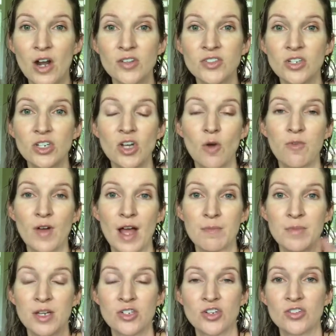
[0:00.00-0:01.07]
to go find
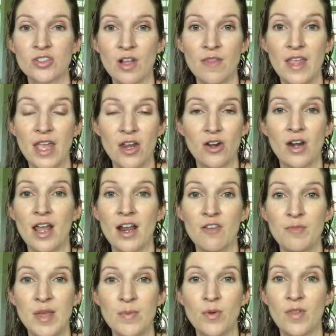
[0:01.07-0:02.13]
pictures on the internet of
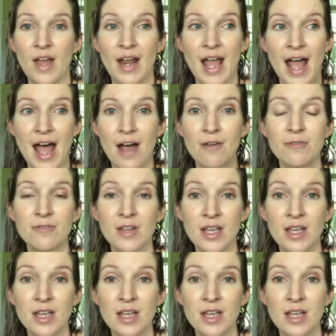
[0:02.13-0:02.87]
people that have